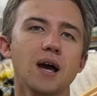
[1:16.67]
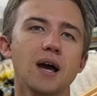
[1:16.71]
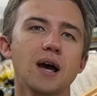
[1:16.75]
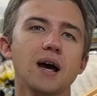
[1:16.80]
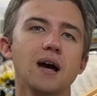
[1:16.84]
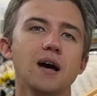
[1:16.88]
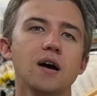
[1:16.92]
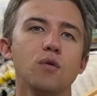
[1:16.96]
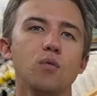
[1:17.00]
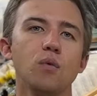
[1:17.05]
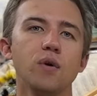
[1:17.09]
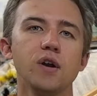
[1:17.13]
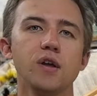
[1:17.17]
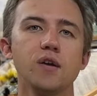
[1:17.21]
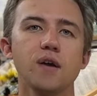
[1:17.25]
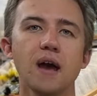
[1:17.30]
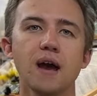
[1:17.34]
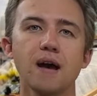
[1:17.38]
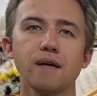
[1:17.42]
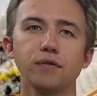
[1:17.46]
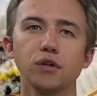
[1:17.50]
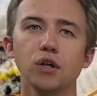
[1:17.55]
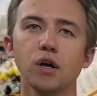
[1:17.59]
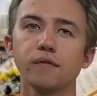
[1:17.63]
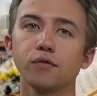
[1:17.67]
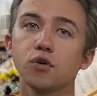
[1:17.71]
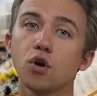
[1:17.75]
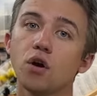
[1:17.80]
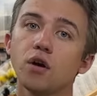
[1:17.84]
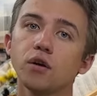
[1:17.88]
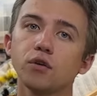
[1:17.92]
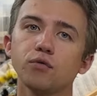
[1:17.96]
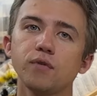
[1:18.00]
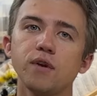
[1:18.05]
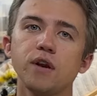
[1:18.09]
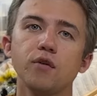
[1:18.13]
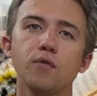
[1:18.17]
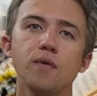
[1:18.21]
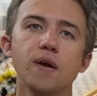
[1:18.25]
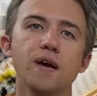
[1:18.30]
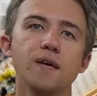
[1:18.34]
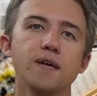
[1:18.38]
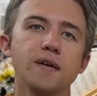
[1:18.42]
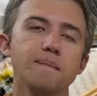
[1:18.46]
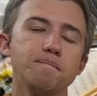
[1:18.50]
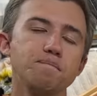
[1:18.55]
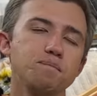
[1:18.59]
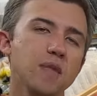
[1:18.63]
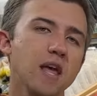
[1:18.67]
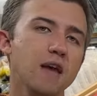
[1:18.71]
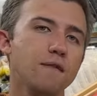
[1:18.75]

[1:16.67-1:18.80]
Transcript: uh, where you have a lot of concrete around it,